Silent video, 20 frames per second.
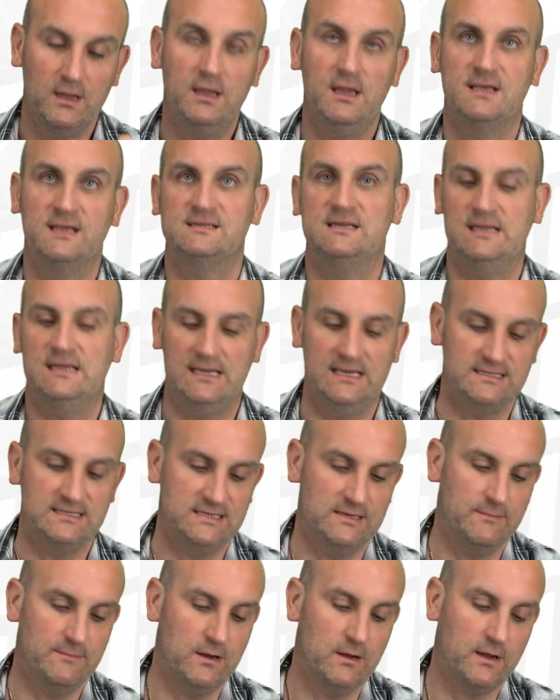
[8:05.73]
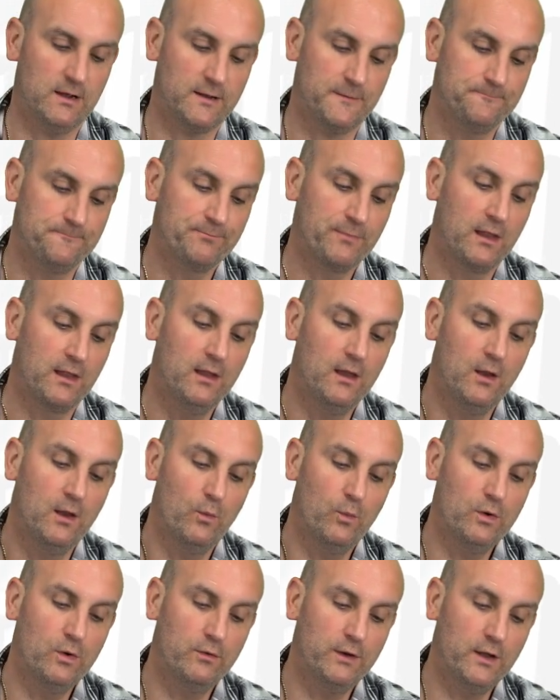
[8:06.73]
Here's an easy mark.
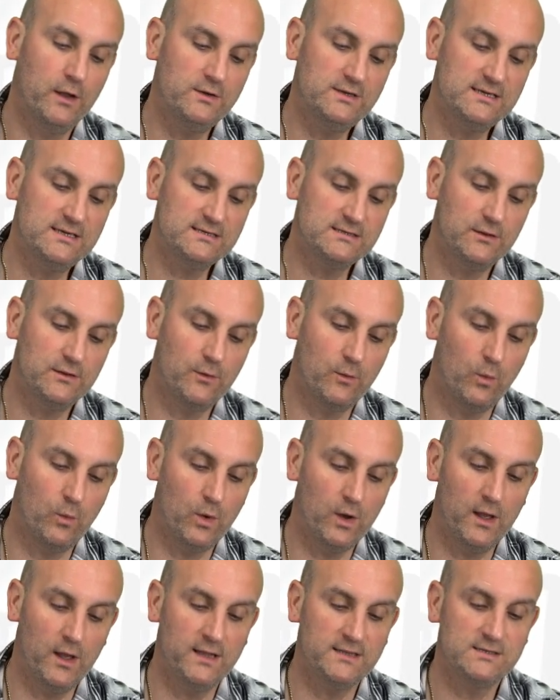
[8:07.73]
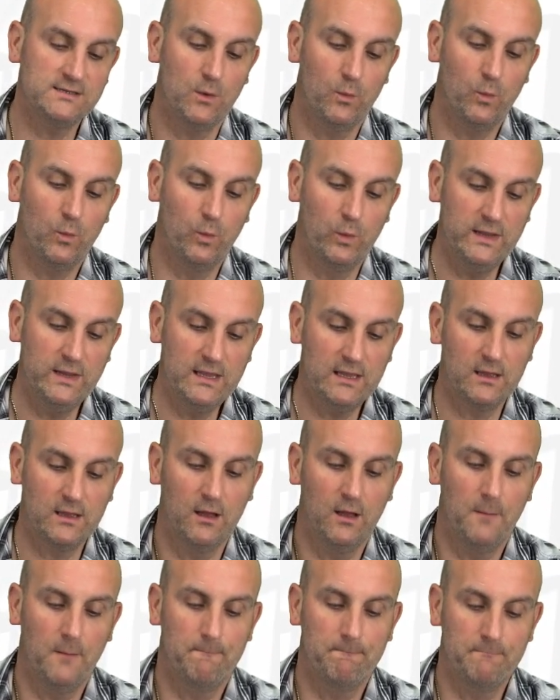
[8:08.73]
We'll notice that the words weak,
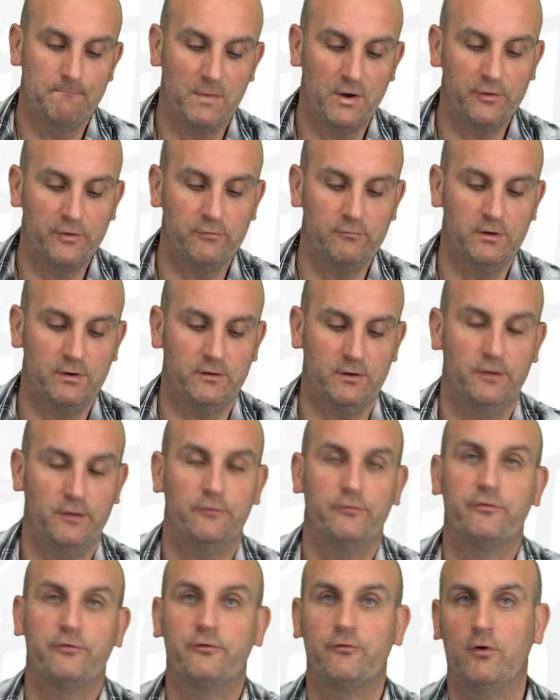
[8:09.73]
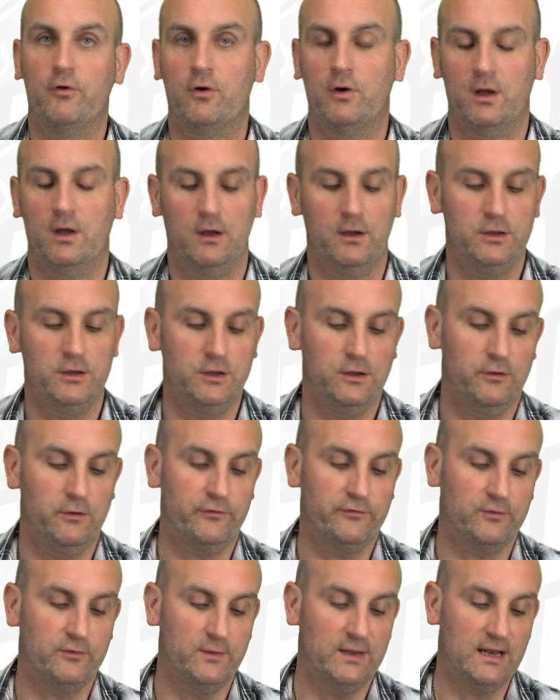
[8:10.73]
moderate, and strong are
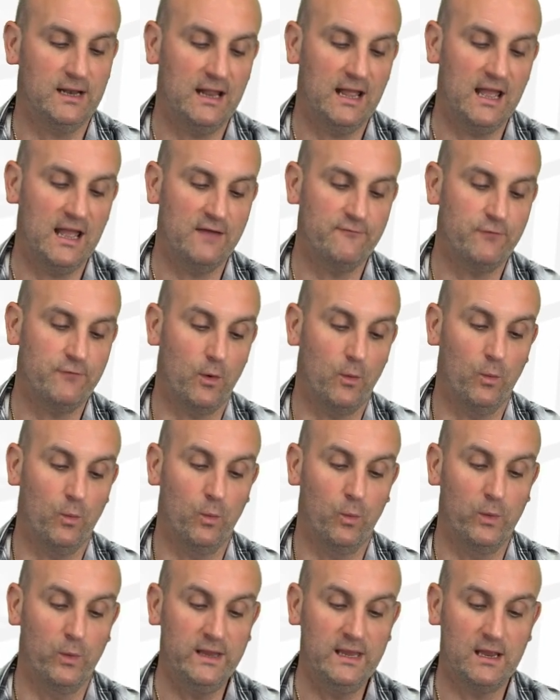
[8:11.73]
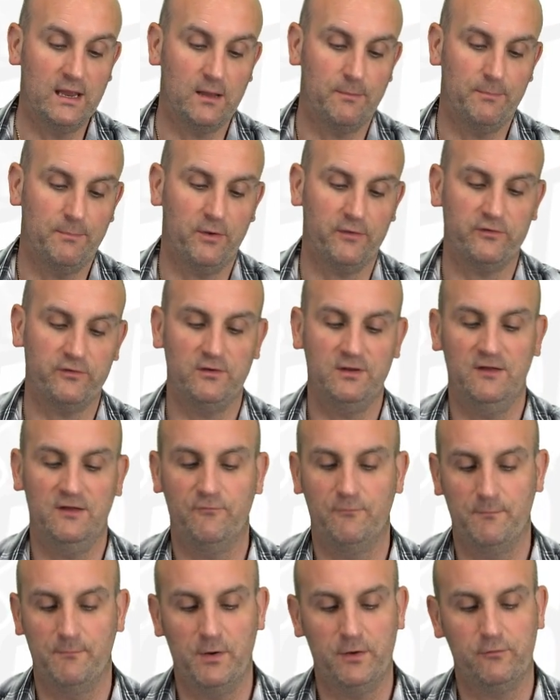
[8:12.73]
used. So we can have weak
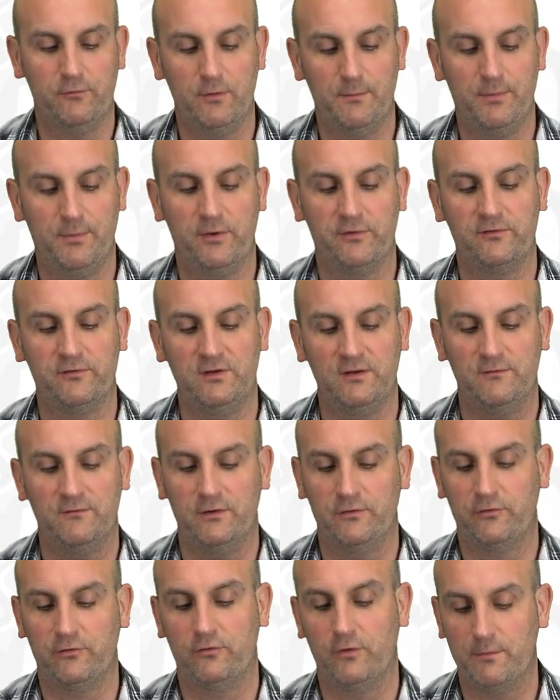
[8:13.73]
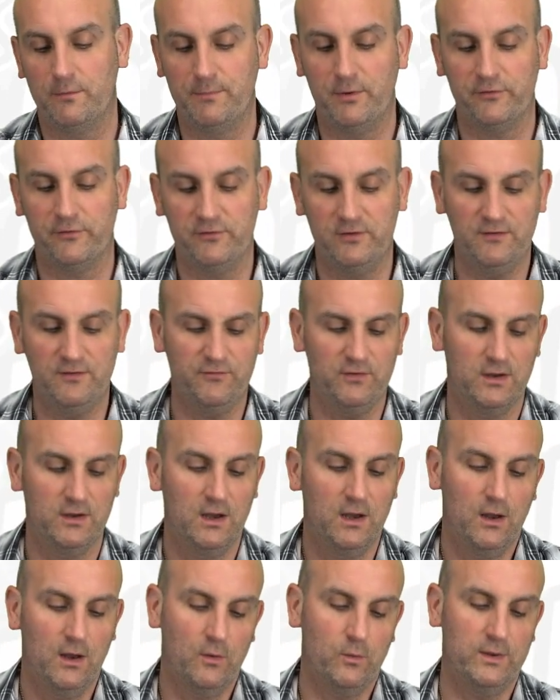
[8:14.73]
positive, moderate positive, and strong positive.
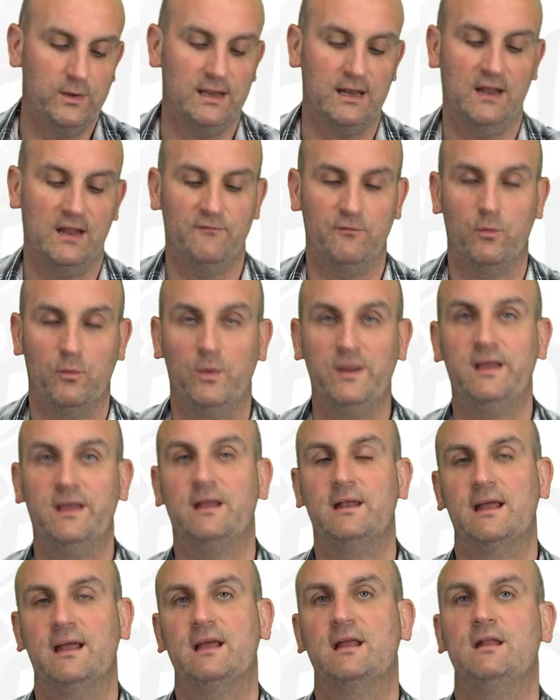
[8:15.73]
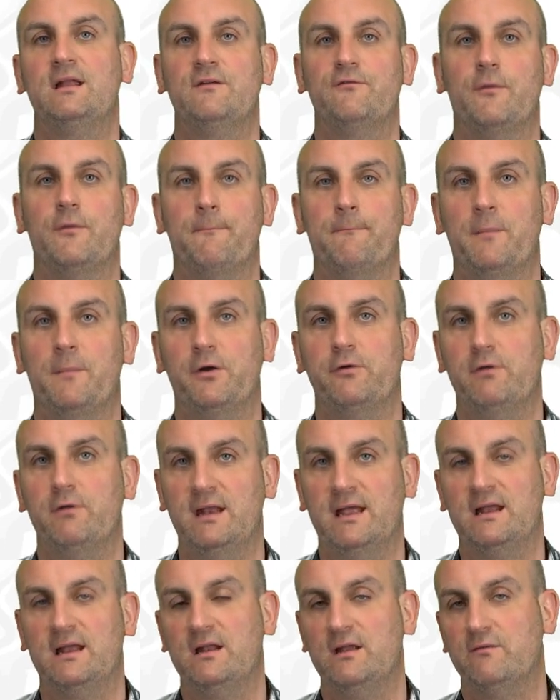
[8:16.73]
We can have weak negative, moderate
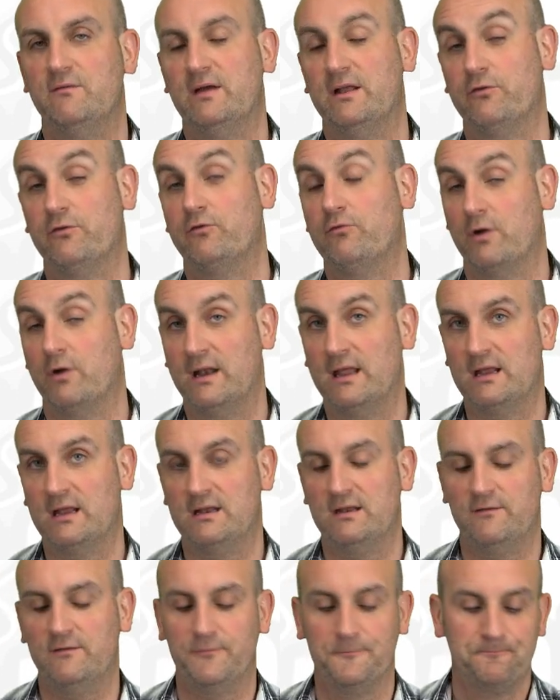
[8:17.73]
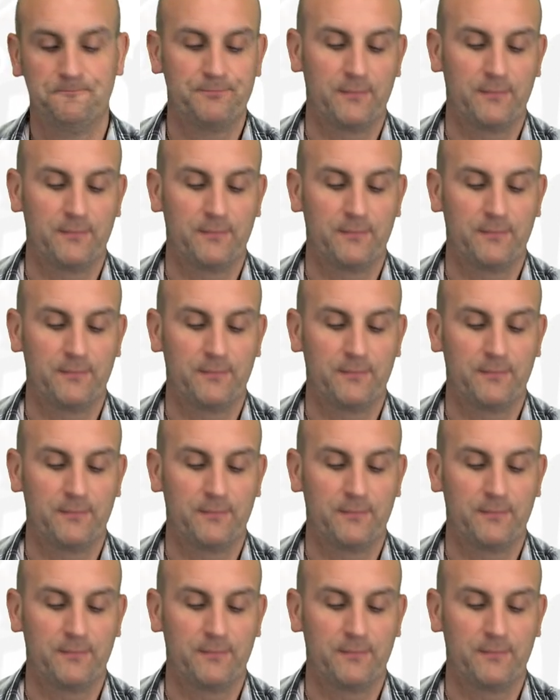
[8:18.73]
negative, and strong negative.